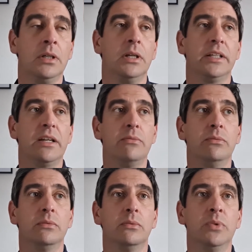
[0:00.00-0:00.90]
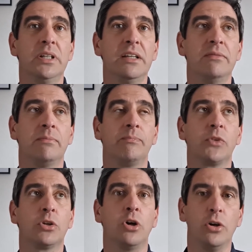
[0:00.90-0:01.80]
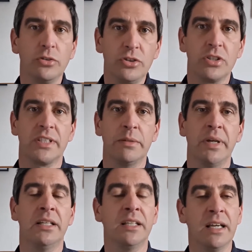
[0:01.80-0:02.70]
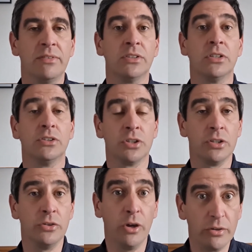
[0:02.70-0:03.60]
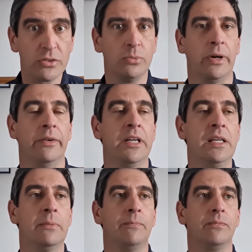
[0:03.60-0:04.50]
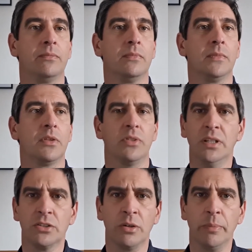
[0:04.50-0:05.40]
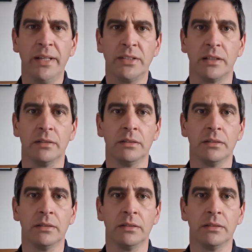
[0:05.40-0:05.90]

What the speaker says: And then when I consciously made the effort to not worry, things got better.